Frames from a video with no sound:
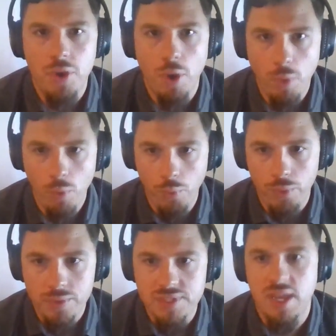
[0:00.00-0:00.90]
normal
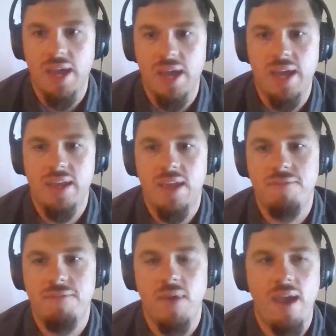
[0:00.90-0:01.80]
rules,
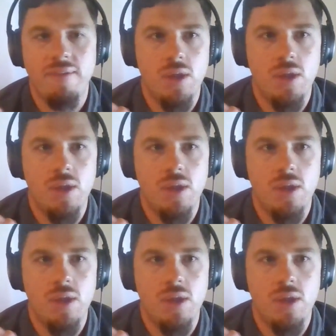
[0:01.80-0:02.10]
if you have any